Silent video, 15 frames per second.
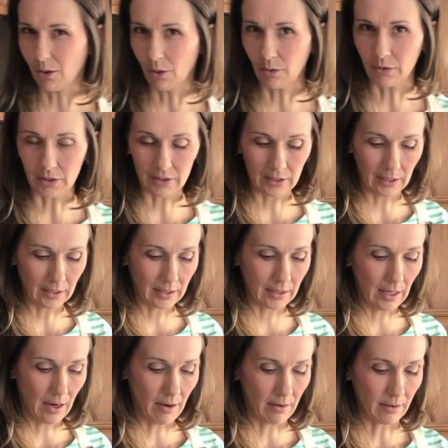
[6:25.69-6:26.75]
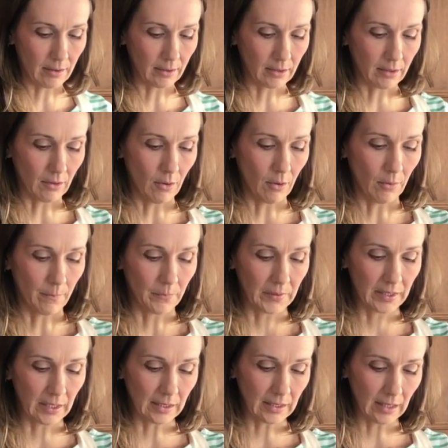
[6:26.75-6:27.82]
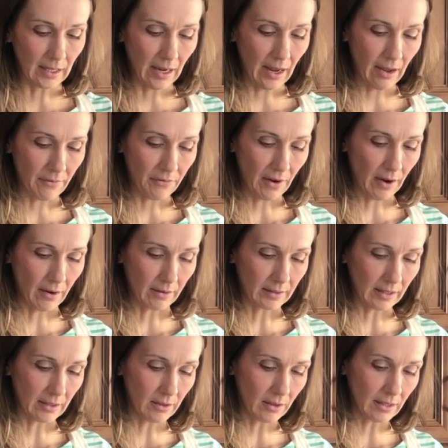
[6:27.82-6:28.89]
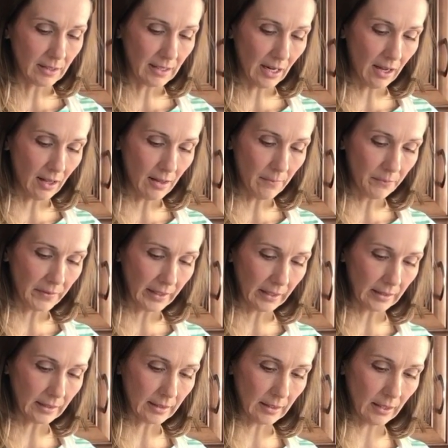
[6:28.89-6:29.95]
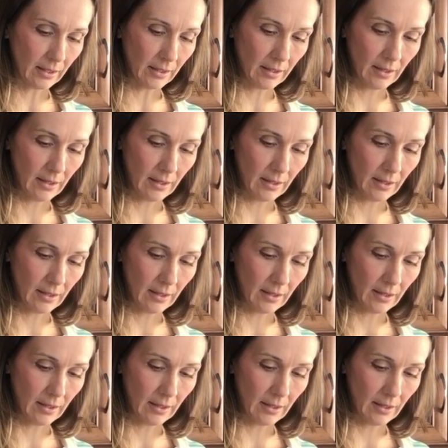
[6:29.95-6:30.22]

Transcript: over 6 hours, so 6.5 hours, and you can tell it's